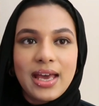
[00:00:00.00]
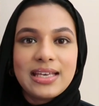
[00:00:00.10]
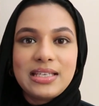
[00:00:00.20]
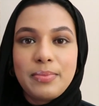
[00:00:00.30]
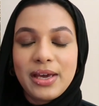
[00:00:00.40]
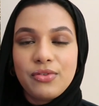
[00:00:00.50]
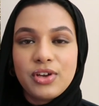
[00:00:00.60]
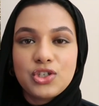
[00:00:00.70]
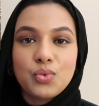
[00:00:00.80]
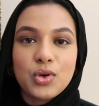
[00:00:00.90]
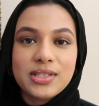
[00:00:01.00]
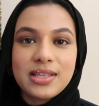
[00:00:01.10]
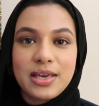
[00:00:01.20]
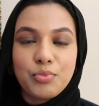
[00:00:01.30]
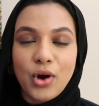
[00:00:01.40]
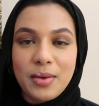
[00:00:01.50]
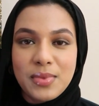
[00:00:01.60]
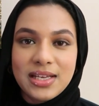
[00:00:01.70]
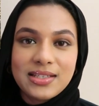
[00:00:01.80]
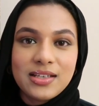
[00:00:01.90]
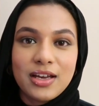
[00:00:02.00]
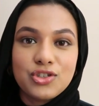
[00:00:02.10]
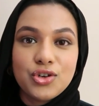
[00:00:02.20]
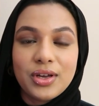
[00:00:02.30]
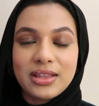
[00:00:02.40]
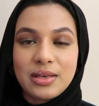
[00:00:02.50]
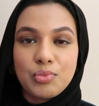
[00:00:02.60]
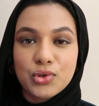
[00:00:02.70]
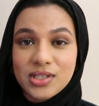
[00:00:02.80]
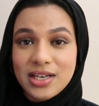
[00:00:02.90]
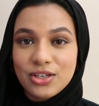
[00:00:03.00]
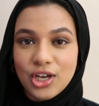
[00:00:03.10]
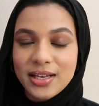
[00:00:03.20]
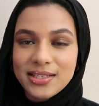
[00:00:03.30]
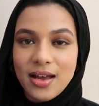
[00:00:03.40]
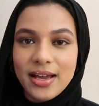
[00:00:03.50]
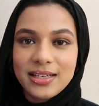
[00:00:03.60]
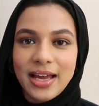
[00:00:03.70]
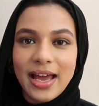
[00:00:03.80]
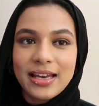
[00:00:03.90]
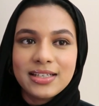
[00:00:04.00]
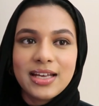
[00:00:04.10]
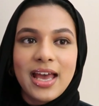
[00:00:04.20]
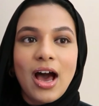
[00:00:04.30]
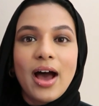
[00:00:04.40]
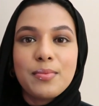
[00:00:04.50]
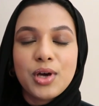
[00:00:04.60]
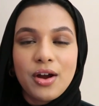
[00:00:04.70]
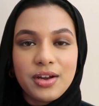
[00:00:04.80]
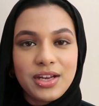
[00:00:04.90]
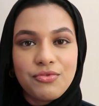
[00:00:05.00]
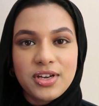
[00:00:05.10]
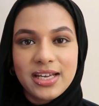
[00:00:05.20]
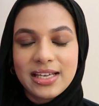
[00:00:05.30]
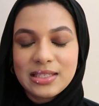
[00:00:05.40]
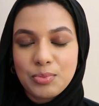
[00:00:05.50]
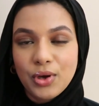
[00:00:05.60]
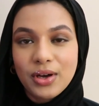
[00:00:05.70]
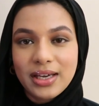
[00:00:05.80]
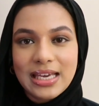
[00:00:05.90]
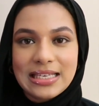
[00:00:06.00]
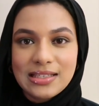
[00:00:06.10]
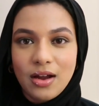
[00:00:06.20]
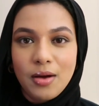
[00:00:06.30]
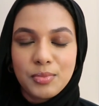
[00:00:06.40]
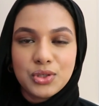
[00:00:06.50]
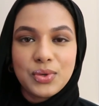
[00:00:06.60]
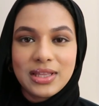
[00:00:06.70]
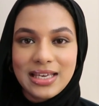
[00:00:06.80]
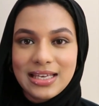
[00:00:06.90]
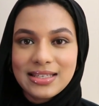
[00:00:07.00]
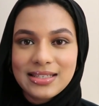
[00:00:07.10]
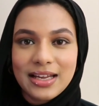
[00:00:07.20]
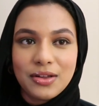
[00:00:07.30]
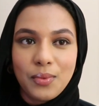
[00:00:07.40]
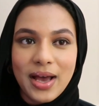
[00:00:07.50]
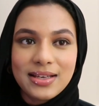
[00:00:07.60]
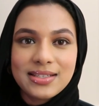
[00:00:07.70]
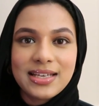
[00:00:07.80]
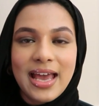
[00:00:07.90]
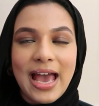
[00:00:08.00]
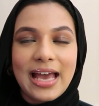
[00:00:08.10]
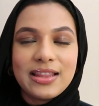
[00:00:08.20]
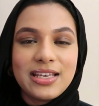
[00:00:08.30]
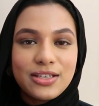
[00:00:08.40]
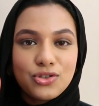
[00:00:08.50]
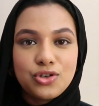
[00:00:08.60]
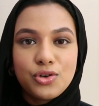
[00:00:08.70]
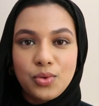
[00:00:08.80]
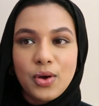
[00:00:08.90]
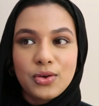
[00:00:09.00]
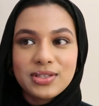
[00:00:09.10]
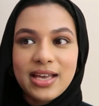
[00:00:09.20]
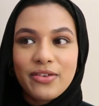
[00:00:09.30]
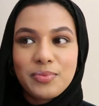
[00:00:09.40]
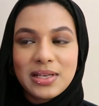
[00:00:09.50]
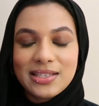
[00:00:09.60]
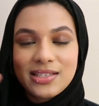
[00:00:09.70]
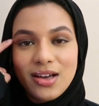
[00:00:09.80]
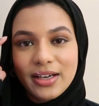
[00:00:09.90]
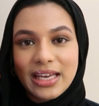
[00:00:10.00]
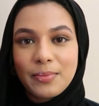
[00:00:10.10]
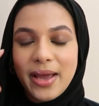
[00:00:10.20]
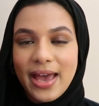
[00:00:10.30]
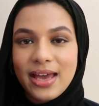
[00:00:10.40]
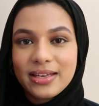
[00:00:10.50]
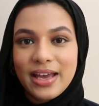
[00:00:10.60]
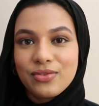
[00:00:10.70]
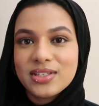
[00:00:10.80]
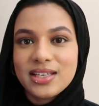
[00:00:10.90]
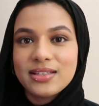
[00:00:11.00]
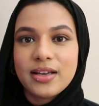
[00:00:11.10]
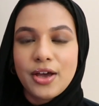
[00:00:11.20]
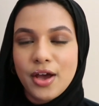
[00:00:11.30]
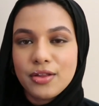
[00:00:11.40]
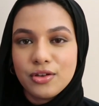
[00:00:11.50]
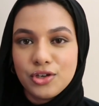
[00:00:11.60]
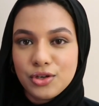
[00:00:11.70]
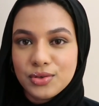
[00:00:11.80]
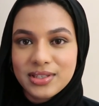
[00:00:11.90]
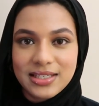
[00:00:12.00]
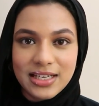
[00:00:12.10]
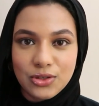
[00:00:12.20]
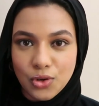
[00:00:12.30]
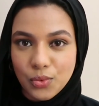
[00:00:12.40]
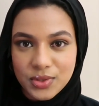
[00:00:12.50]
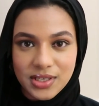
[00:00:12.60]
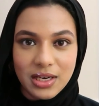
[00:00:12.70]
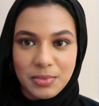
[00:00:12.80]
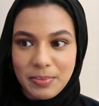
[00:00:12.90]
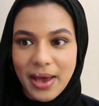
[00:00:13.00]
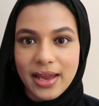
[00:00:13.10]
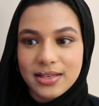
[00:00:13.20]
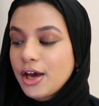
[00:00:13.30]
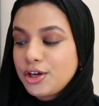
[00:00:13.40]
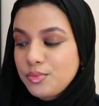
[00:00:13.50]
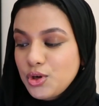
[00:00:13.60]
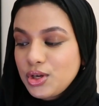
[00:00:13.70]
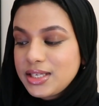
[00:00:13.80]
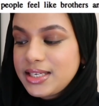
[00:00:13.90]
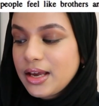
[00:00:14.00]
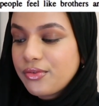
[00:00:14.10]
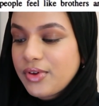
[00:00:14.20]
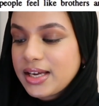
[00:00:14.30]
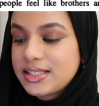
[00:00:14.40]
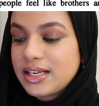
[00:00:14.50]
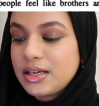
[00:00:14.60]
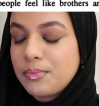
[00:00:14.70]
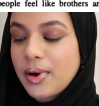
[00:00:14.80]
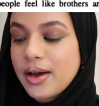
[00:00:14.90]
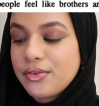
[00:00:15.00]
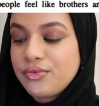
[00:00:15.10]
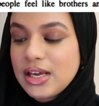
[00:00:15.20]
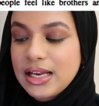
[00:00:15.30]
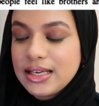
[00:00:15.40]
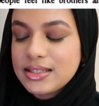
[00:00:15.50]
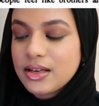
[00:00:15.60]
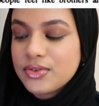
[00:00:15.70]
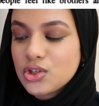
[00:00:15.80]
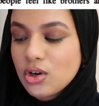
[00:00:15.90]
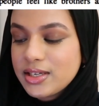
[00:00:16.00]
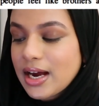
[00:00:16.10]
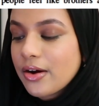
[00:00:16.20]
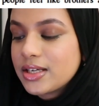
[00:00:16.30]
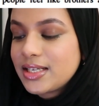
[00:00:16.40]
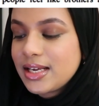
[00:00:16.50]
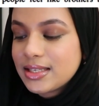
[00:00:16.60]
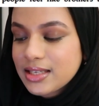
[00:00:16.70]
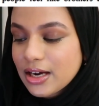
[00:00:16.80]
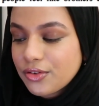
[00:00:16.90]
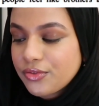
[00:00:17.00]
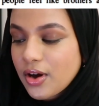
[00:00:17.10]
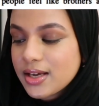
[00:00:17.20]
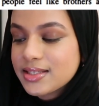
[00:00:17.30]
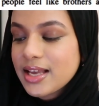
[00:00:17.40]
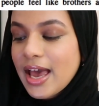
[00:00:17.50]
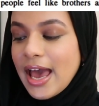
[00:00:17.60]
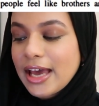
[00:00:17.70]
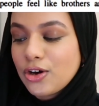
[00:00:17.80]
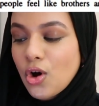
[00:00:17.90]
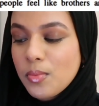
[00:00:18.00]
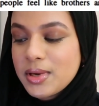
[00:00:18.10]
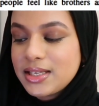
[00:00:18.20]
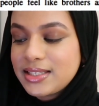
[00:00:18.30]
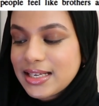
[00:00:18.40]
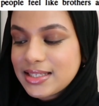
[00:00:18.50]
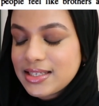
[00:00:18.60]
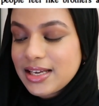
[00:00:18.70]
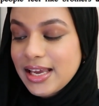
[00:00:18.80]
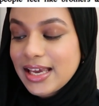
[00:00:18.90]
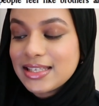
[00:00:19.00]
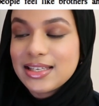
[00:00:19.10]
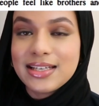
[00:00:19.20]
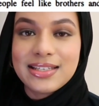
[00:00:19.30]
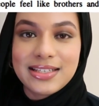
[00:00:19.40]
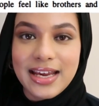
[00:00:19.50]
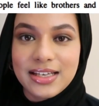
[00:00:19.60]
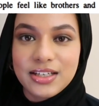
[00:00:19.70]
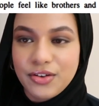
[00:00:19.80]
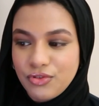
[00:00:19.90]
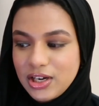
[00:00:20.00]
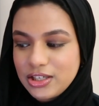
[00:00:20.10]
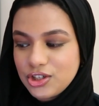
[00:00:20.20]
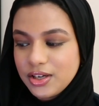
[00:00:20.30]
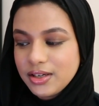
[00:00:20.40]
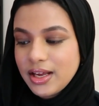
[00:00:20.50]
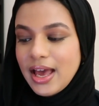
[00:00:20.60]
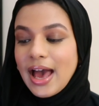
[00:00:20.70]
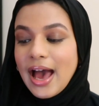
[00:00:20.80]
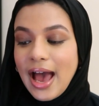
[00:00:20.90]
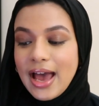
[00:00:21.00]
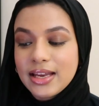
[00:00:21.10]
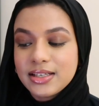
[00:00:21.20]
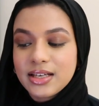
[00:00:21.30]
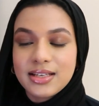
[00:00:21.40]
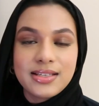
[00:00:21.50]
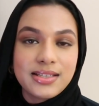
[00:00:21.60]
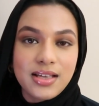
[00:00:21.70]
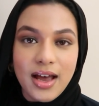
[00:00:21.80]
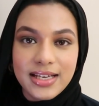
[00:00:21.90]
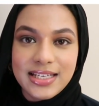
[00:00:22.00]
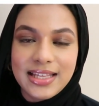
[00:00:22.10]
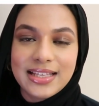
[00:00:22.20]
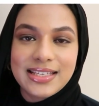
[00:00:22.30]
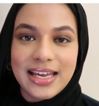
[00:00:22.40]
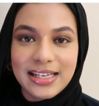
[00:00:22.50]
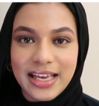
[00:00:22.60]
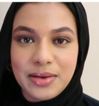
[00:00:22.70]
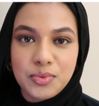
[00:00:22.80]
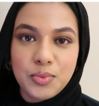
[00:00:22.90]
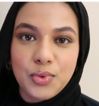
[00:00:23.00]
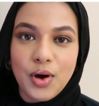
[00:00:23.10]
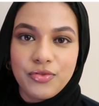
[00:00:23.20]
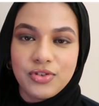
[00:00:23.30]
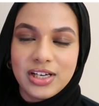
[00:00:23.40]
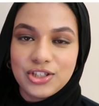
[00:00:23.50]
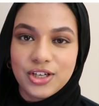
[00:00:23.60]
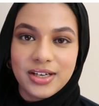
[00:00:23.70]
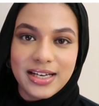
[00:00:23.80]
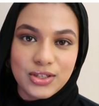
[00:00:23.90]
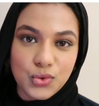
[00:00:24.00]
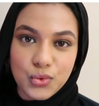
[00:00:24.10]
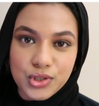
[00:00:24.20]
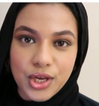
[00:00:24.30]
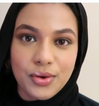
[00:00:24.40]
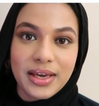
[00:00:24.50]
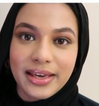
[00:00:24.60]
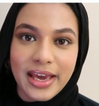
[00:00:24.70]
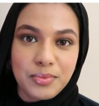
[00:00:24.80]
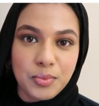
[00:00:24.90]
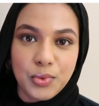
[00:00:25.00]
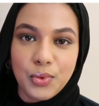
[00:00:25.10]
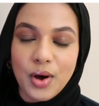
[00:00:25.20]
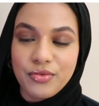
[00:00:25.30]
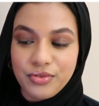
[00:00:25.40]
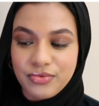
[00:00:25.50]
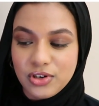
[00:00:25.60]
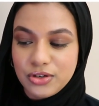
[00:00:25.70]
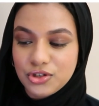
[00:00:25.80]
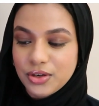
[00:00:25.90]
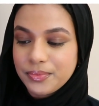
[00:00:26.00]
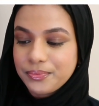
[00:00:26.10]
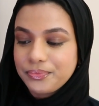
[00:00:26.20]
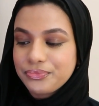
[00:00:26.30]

Izetbegovic was the Prime Minister during the Bosnian genocide, and I'm currently reading his book, Islam Between the East and the West, and these two quotes have been stuck in my head ever since I heard the news that TikTok was going to be banned. A community affected by feelings of solidarity, sacrifice, and common destiny is in a state of religion, and a society that's incapable of religion is also incapable of revolution.